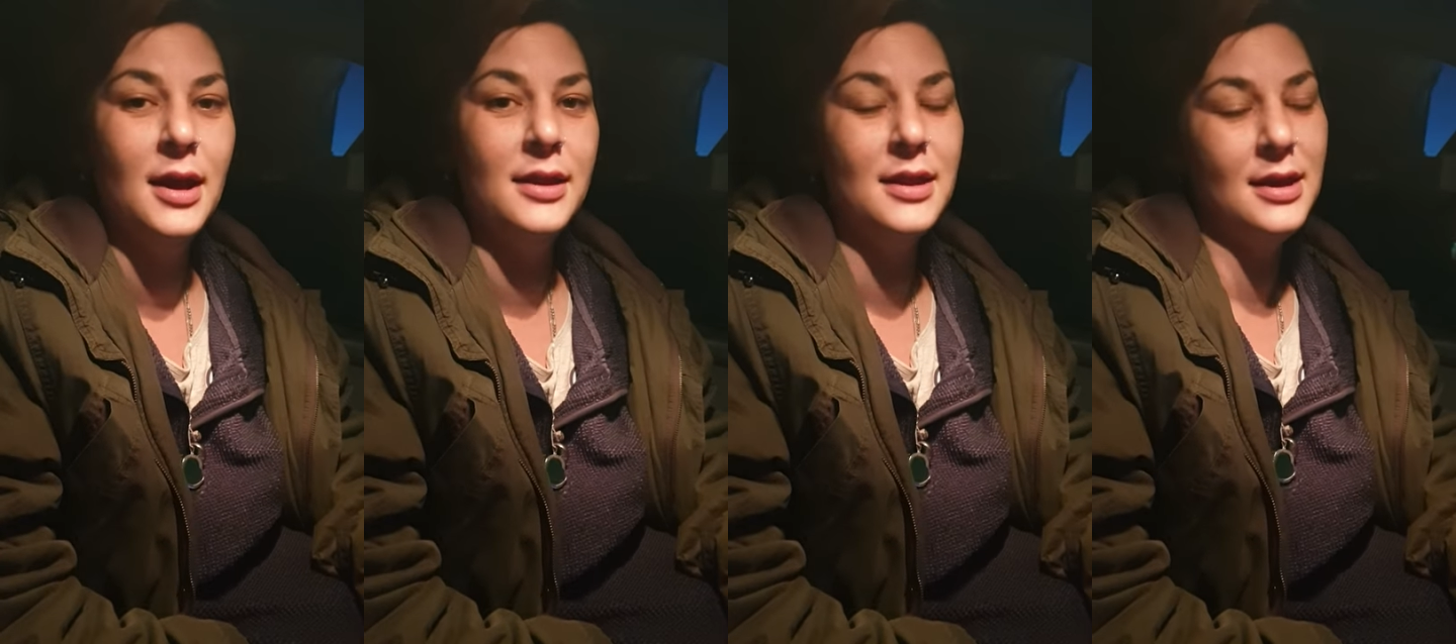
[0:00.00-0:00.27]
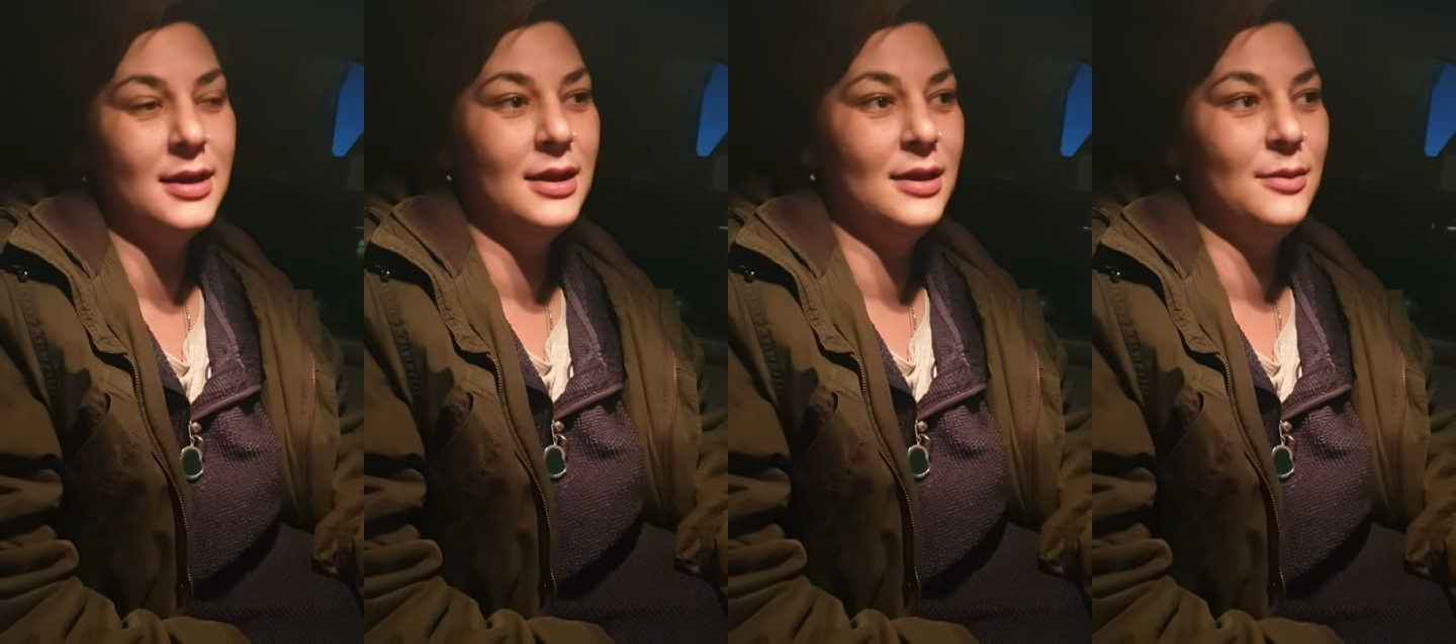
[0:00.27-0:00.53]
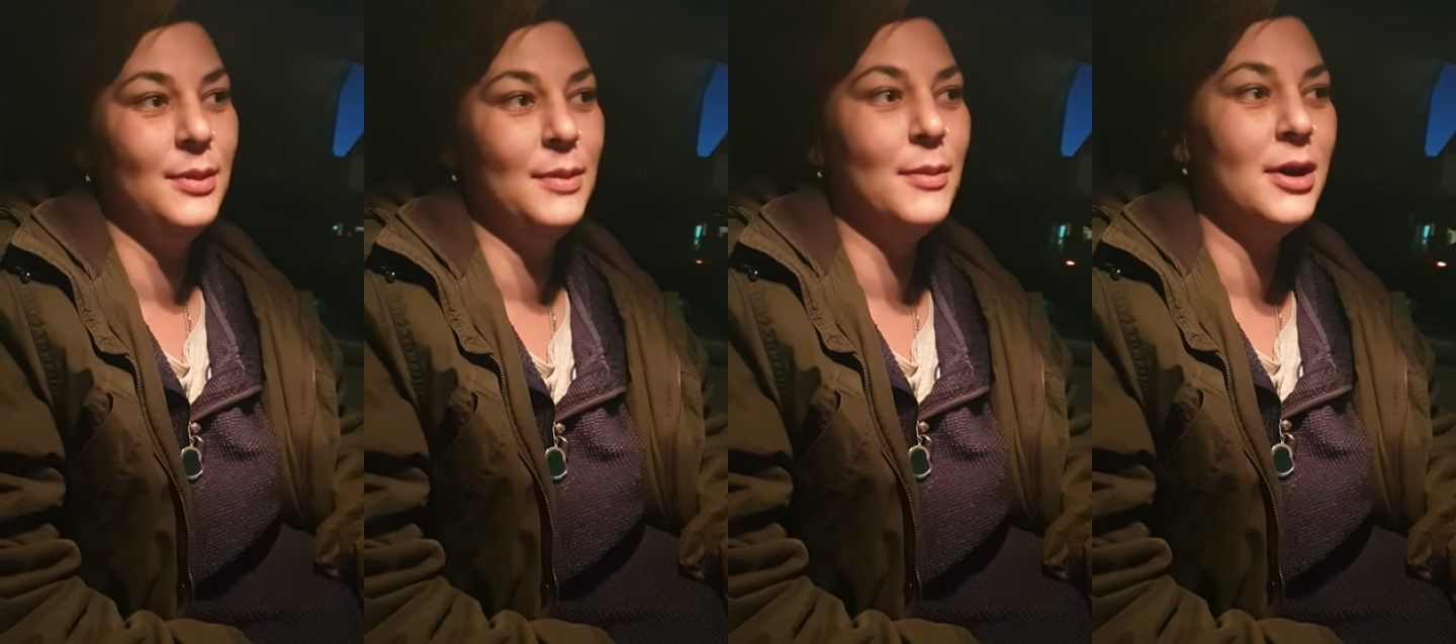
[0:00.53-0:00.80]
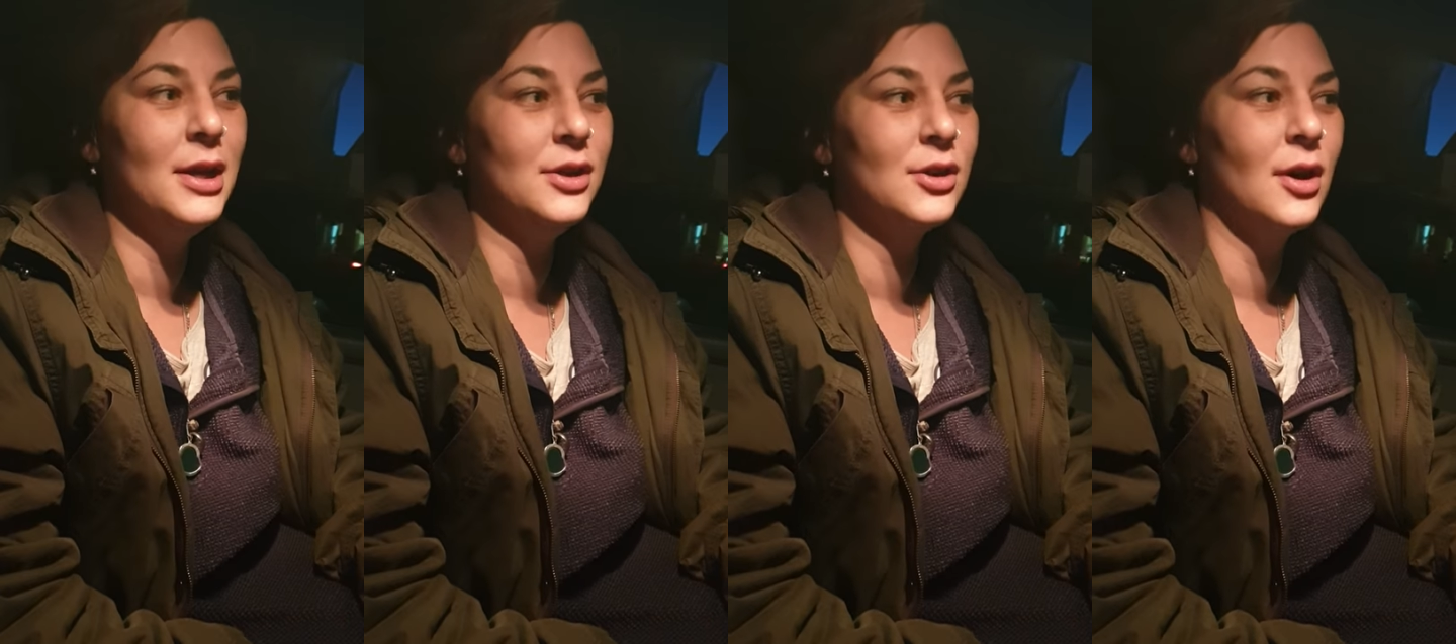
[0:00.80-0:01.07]
and they could either be
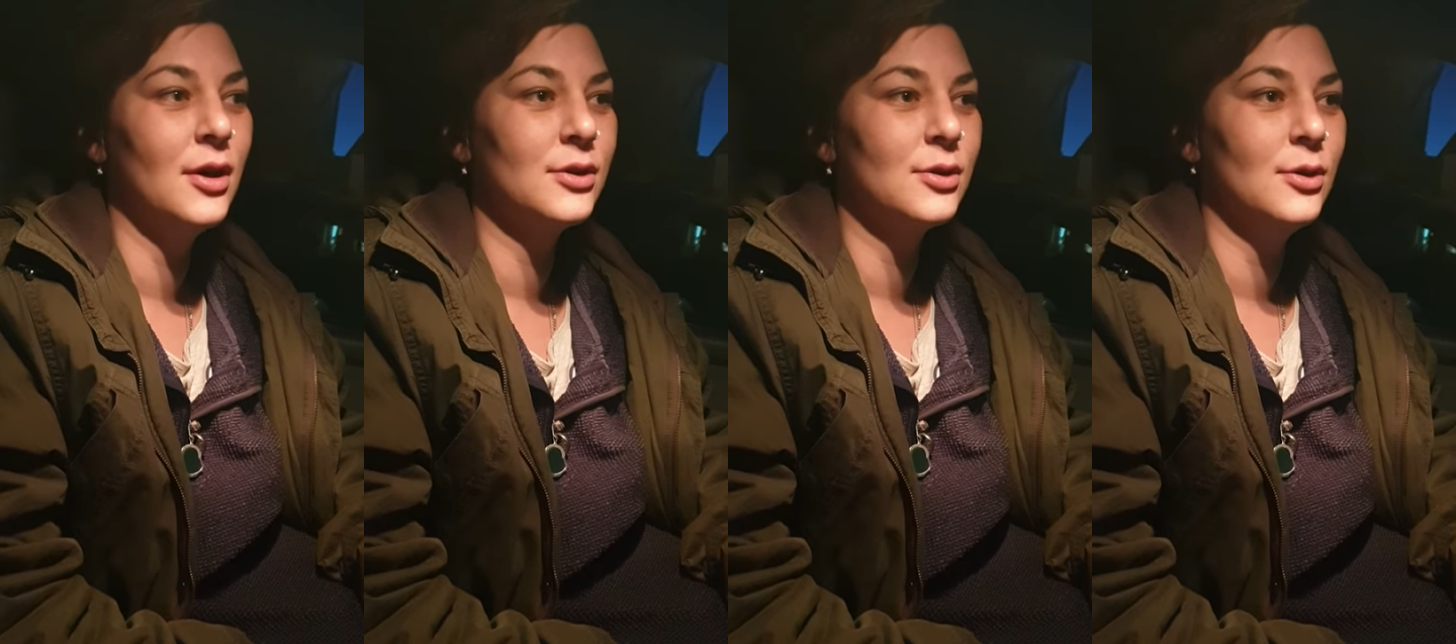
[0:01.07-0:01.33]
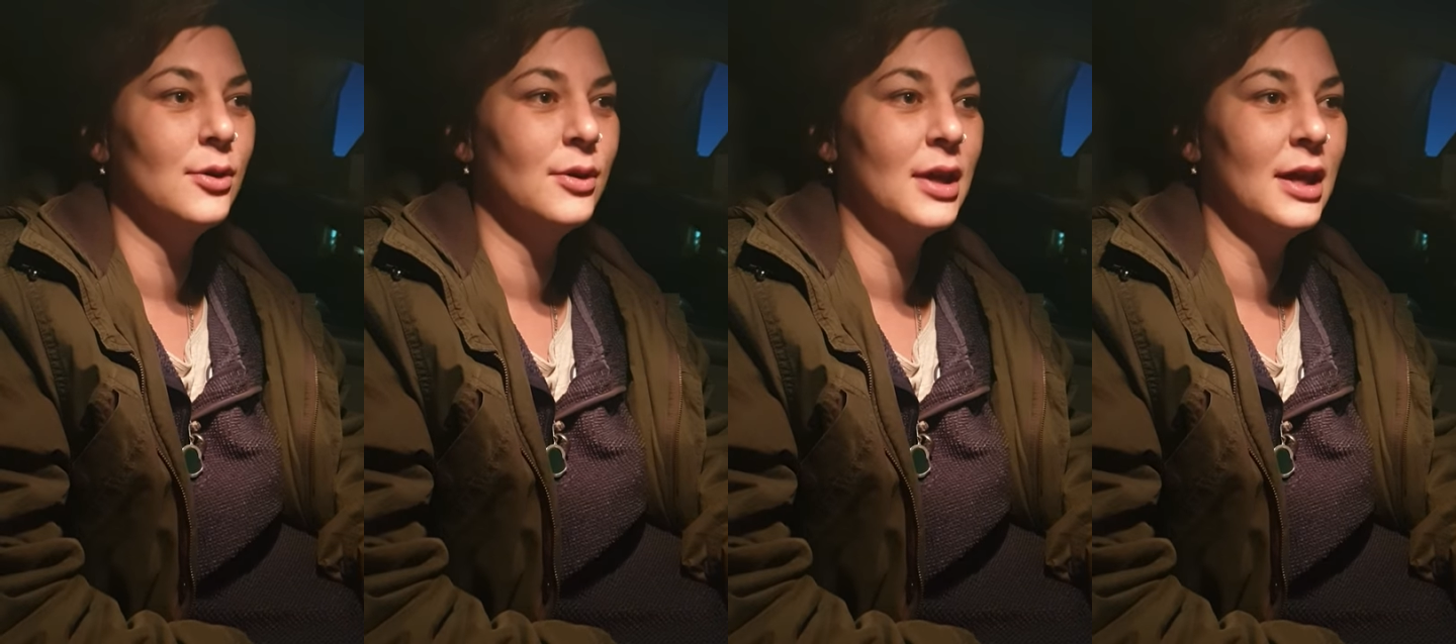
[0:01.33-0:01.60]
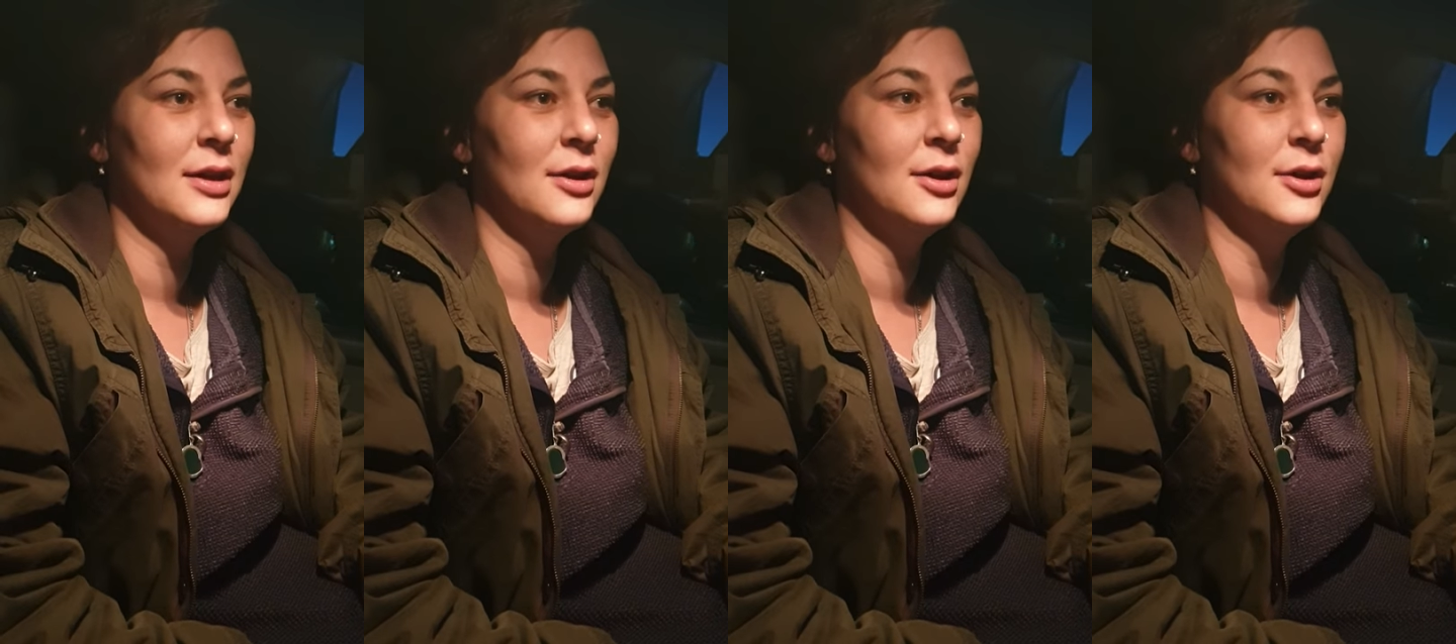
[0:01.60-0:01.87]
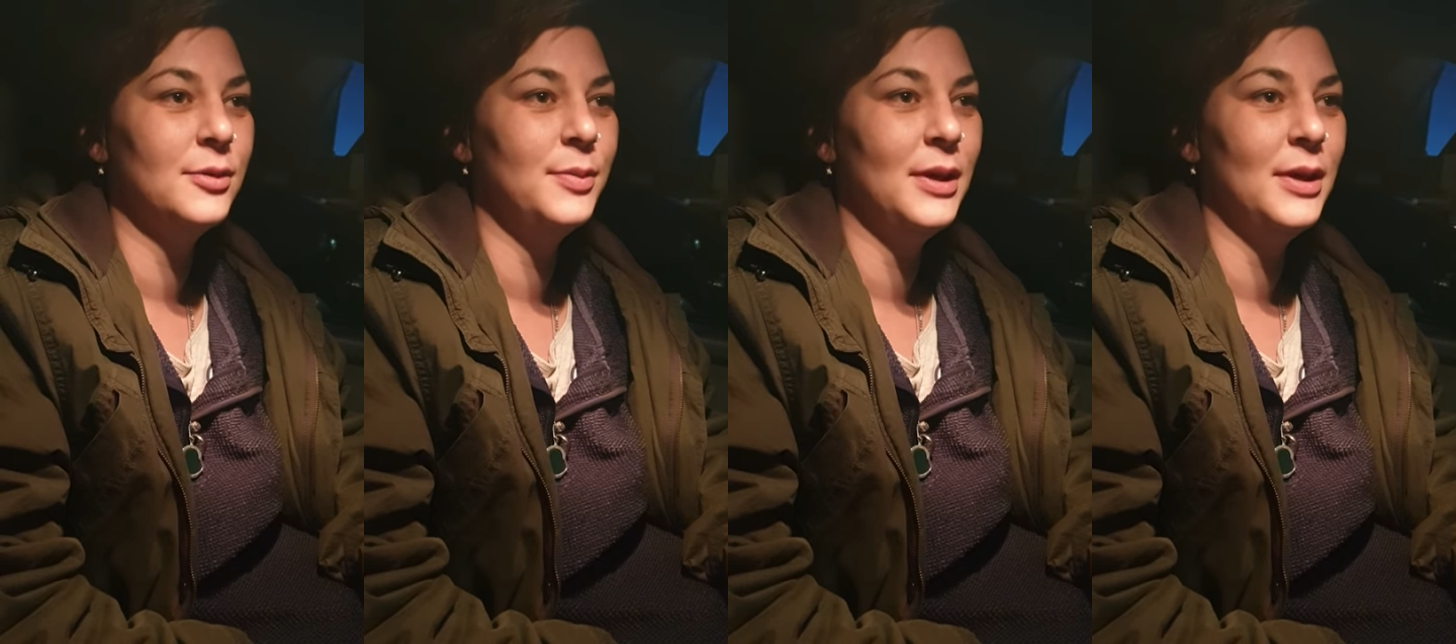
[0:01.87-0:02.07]
money jars or they could